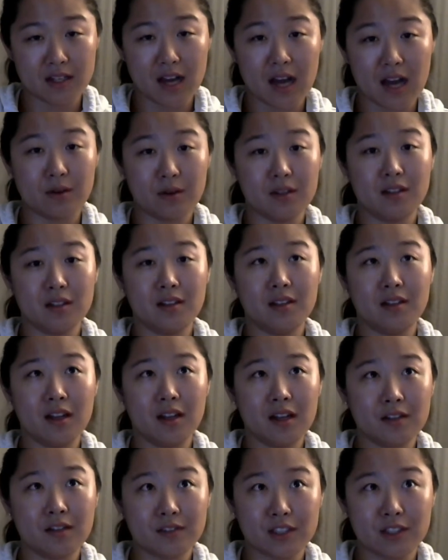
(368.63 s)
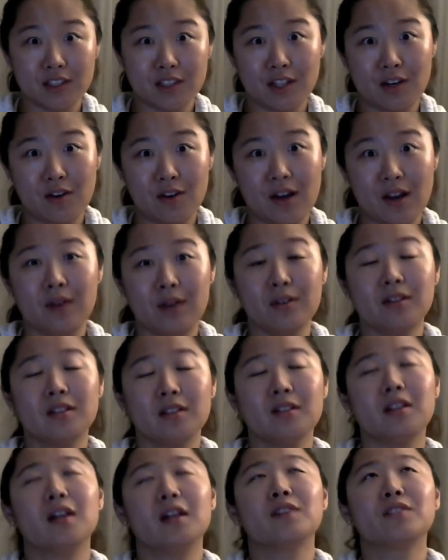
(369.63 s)
I would love to know, and I would
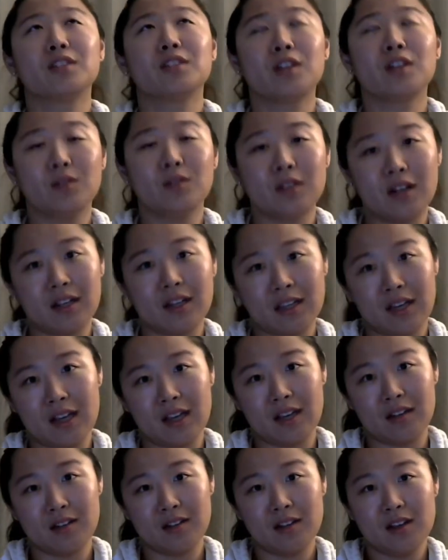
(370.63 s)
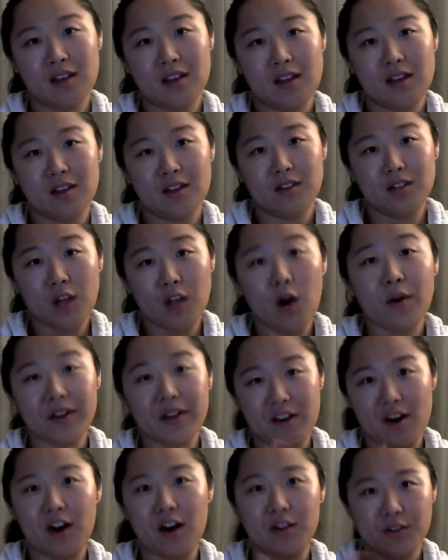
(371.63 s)
love to go there again,
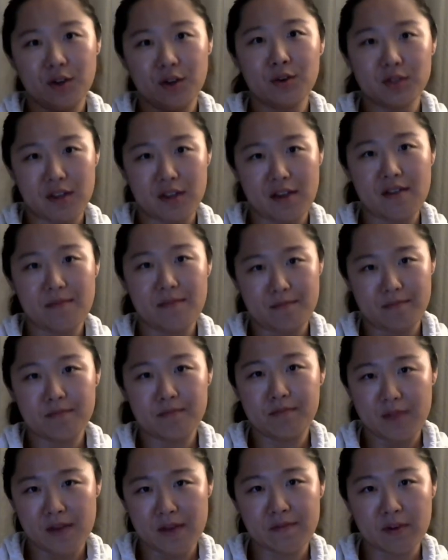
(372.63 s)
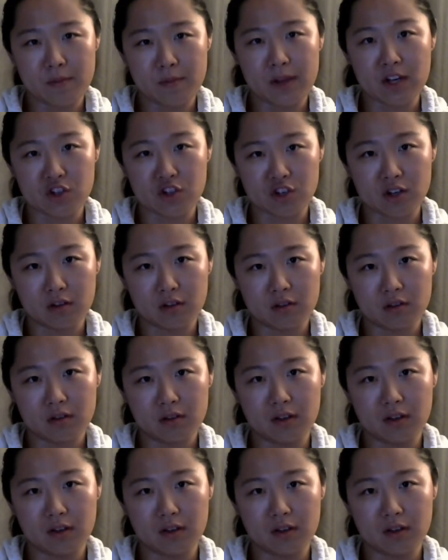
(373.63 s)
knowing all those information.